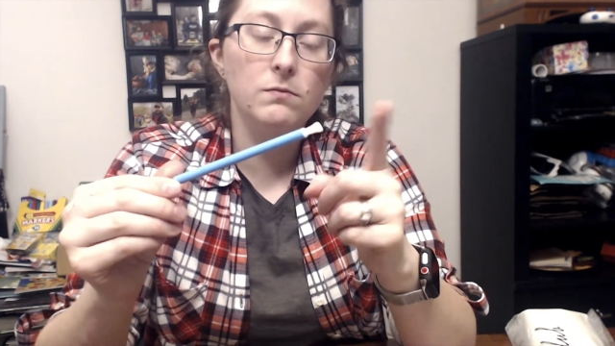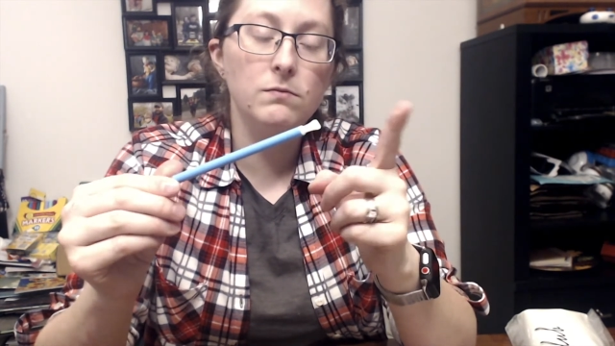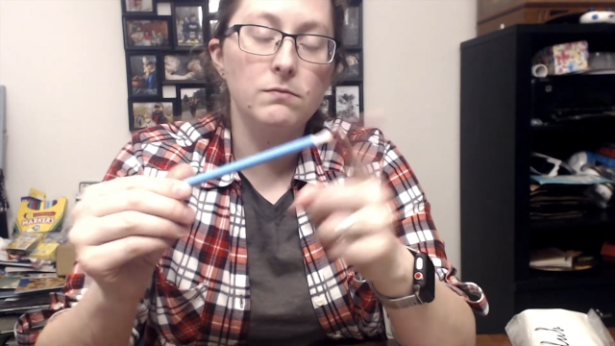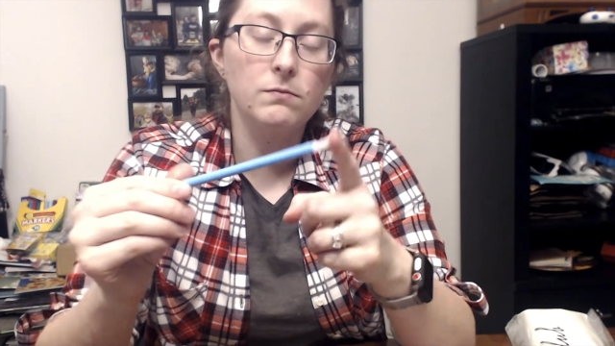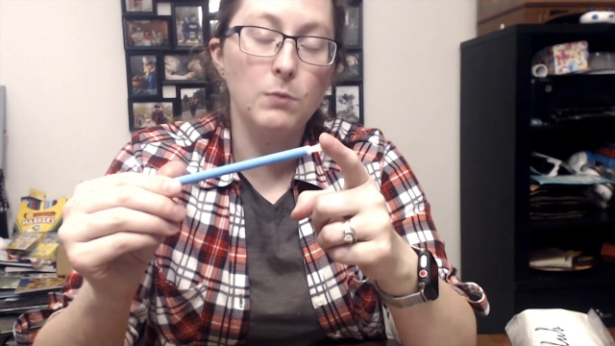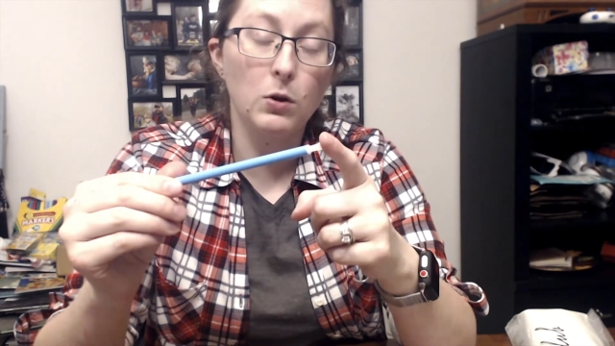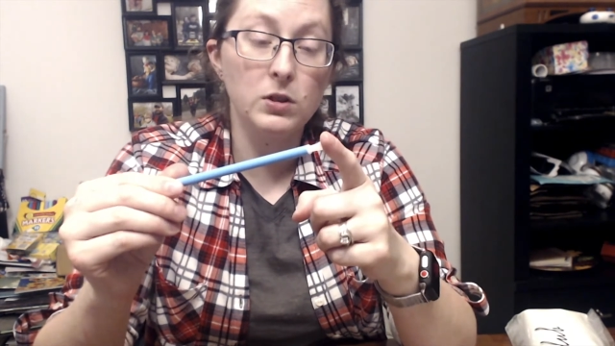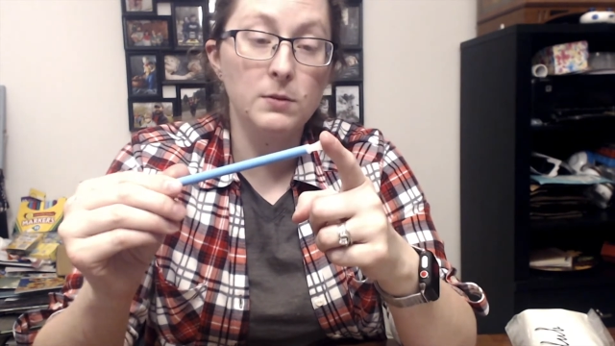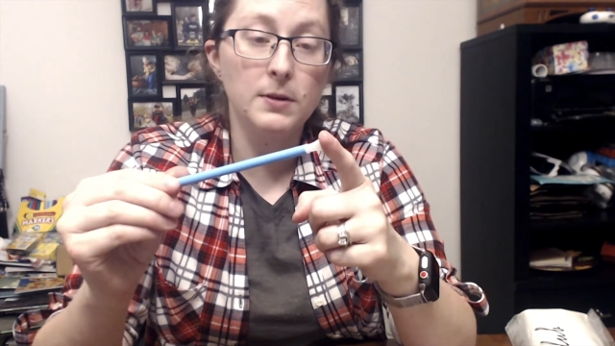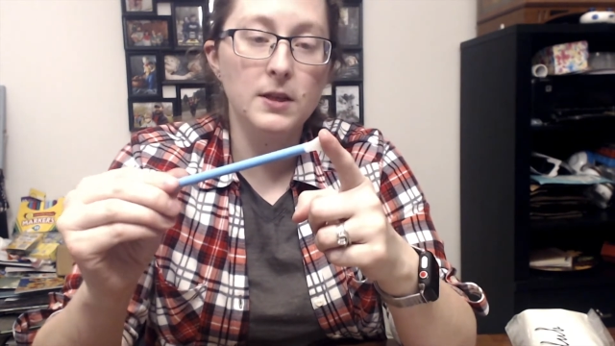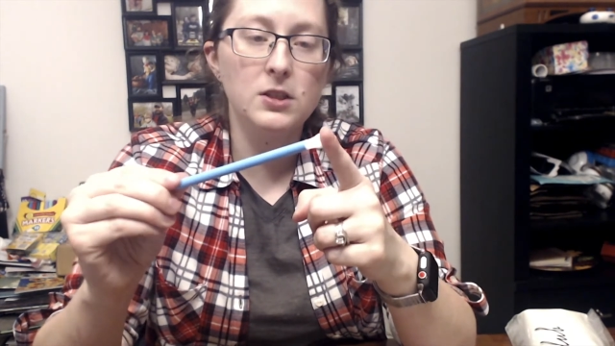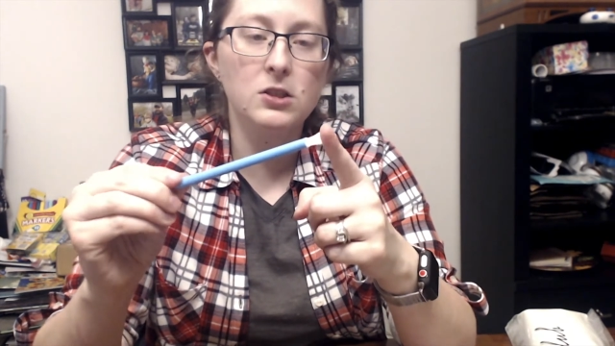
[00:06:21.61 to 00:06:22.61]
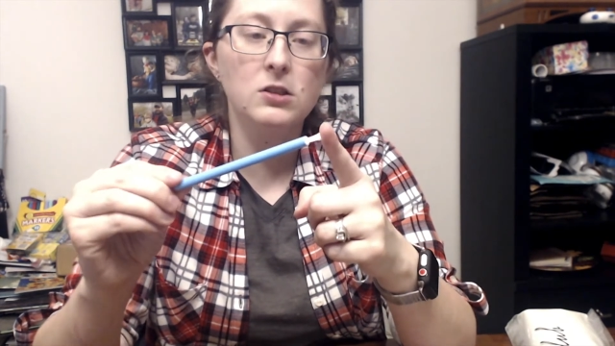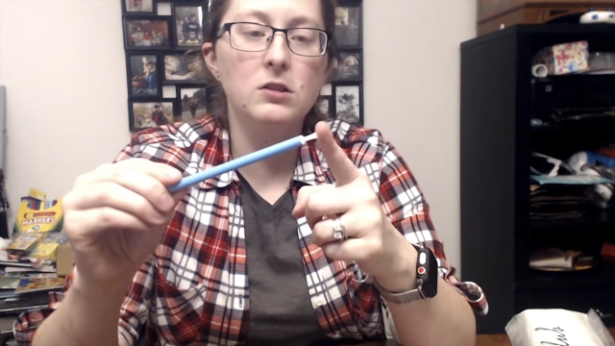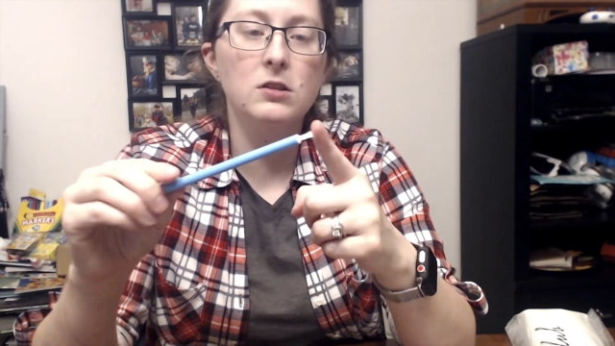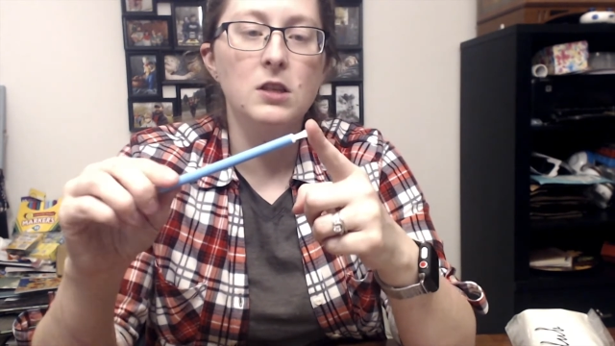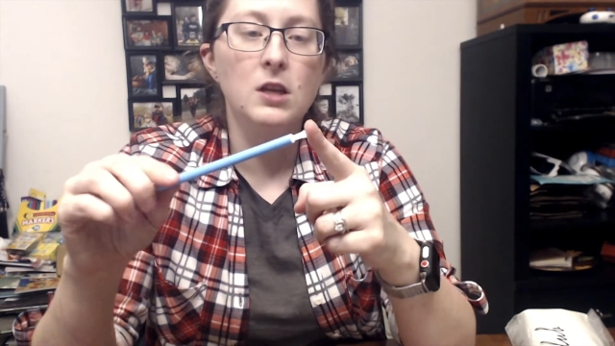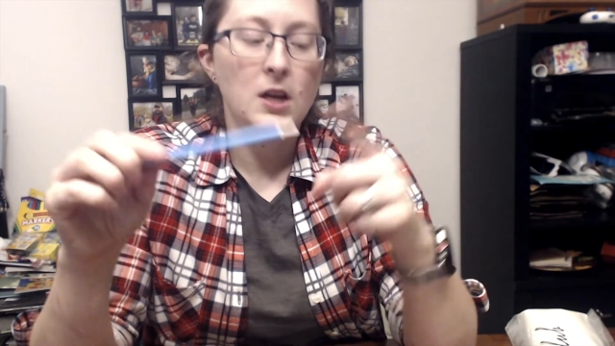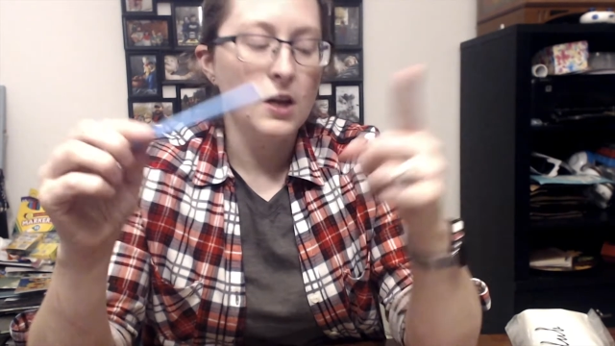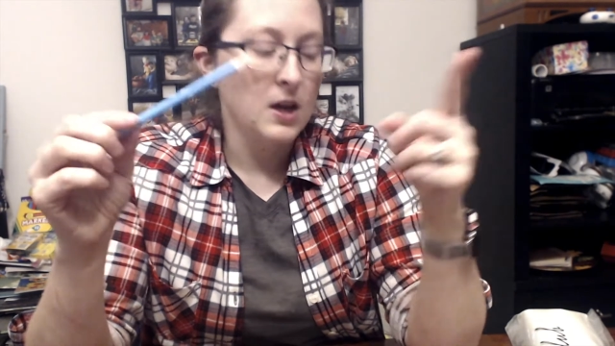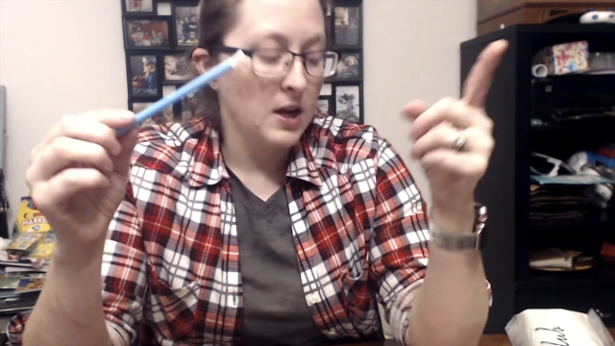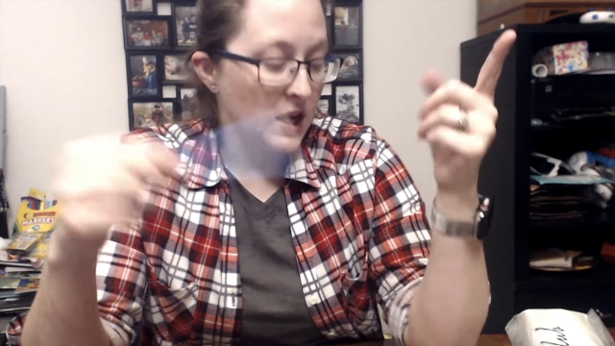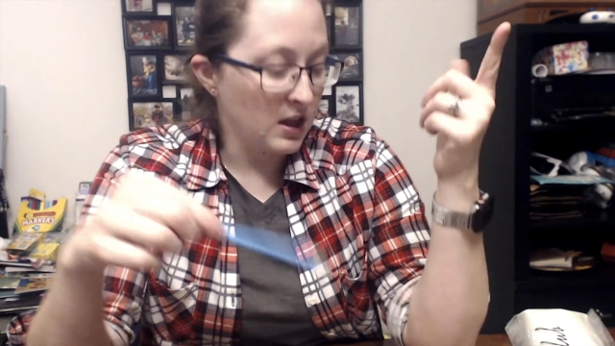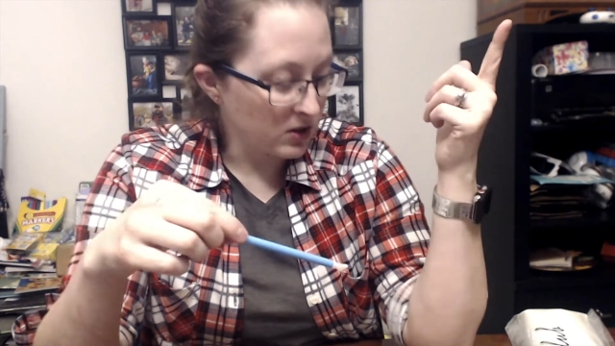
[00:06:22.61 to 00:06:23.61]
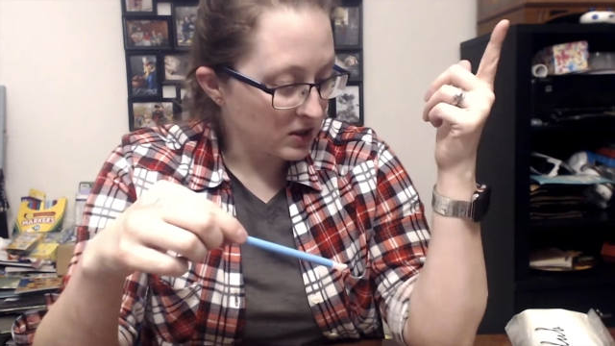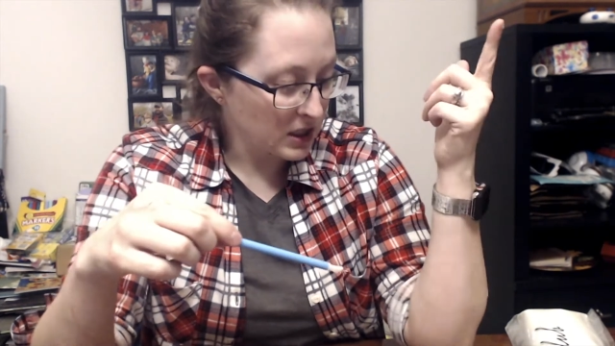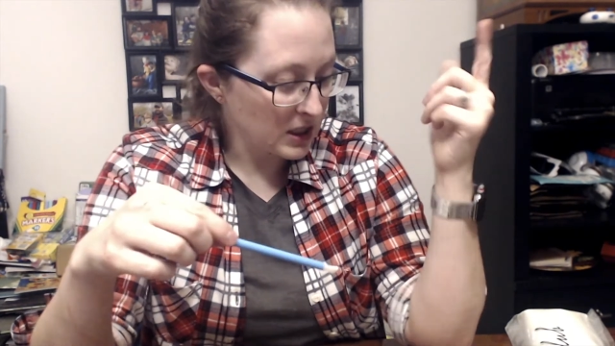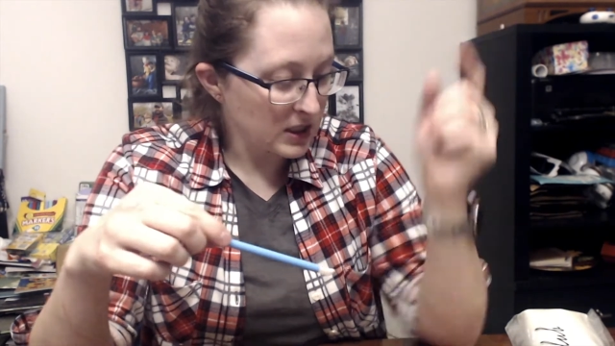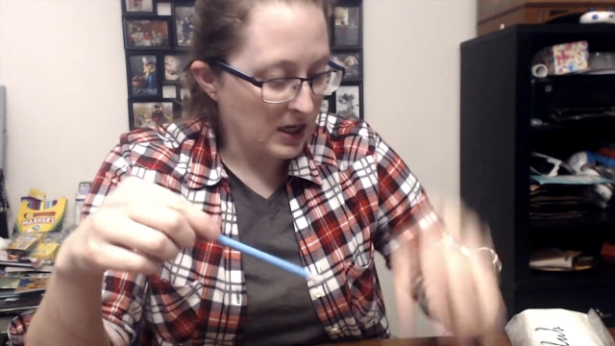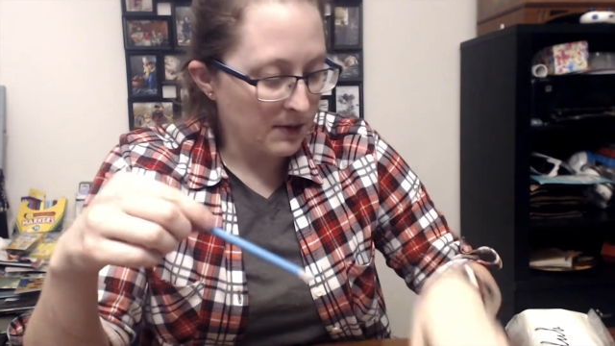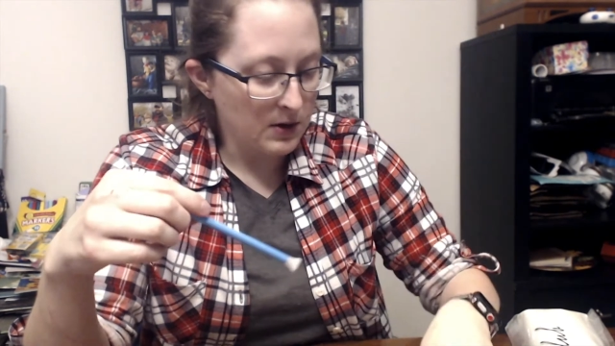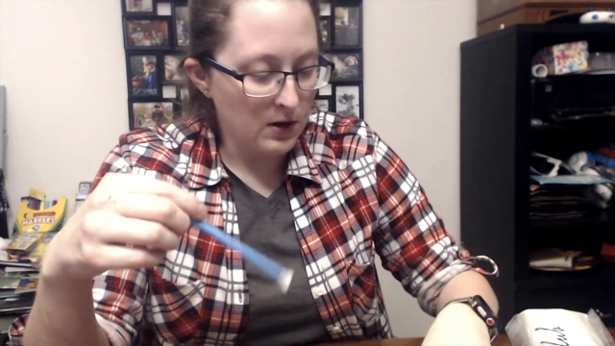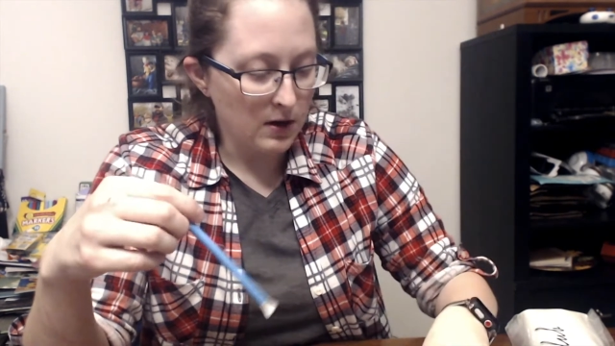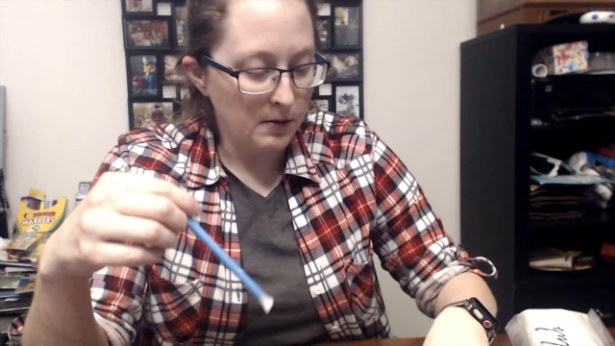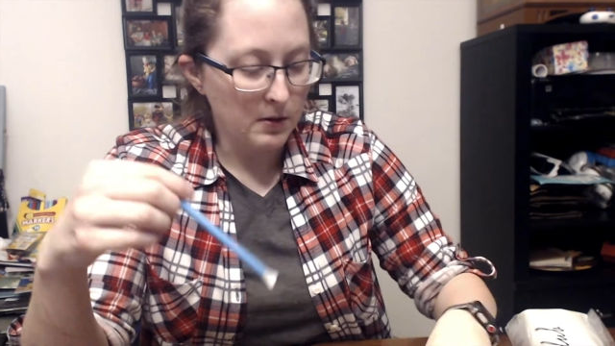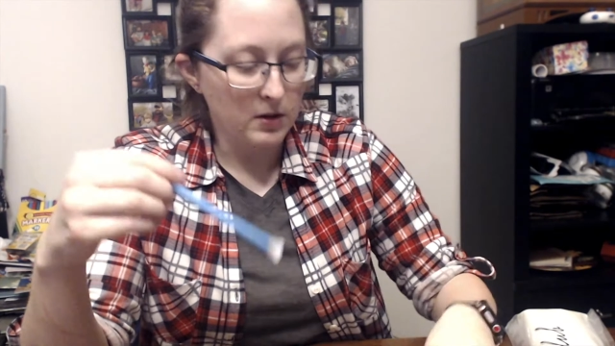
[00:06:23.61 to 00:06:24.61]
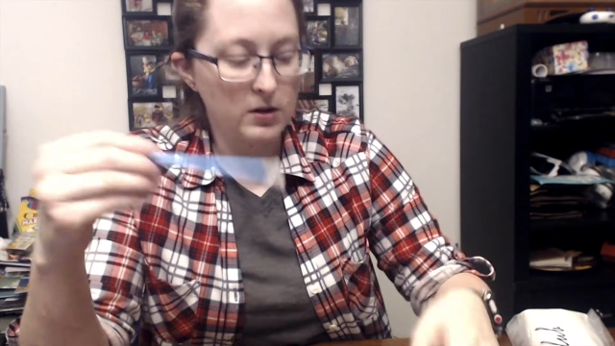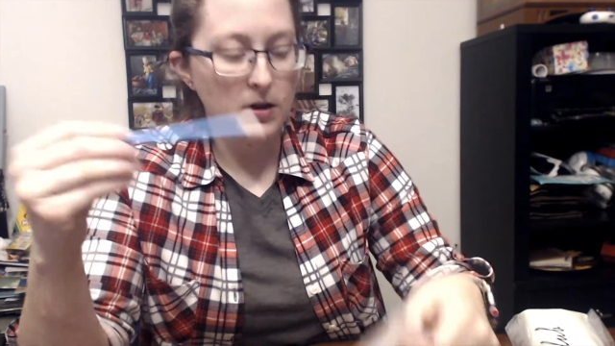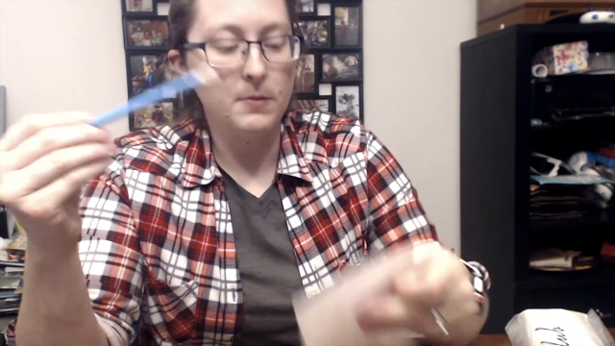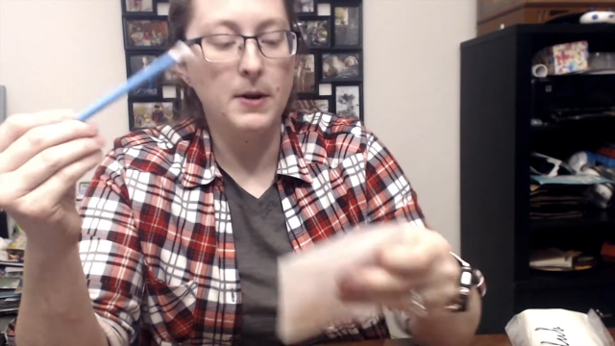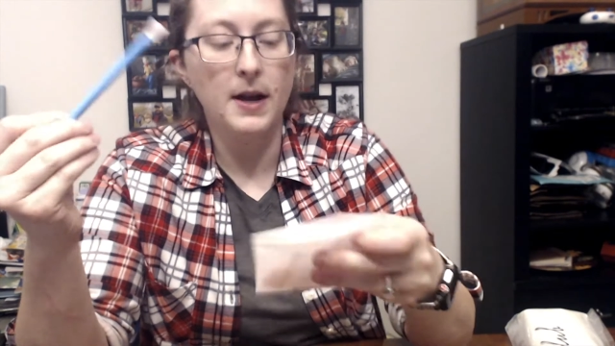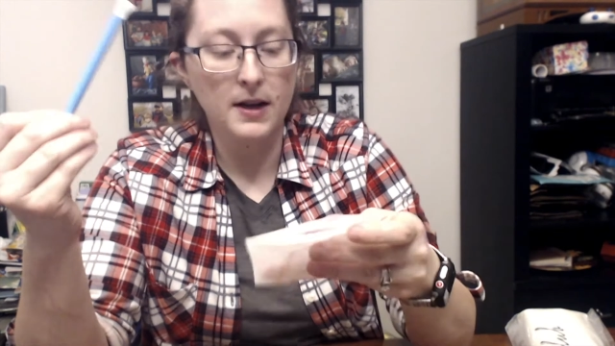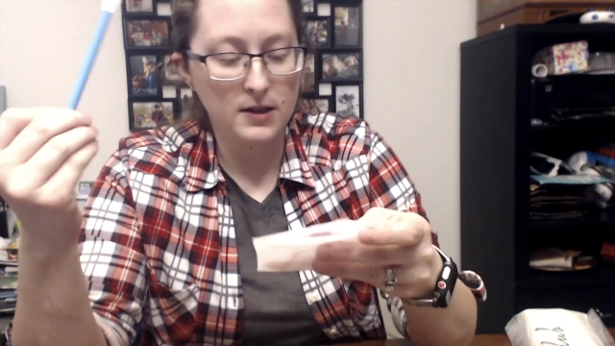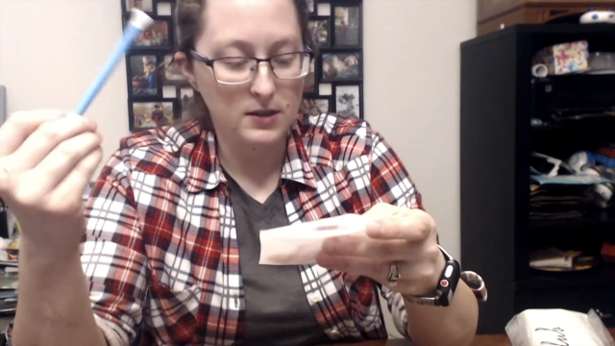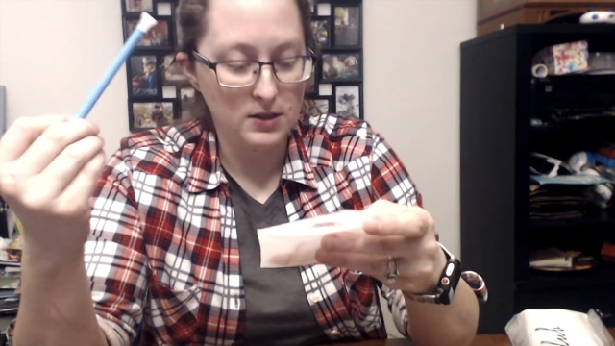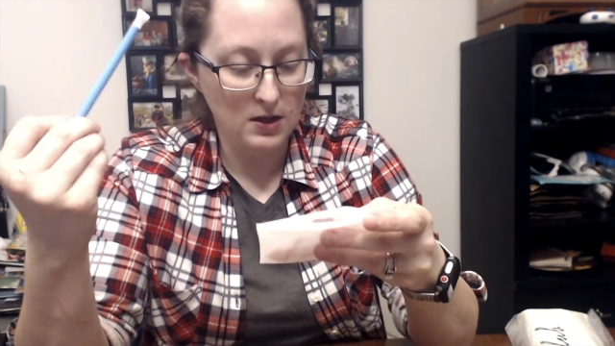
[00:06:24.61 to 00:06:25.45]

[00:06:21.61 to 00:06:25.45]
multi-placers. It looks like Diamond Art Club has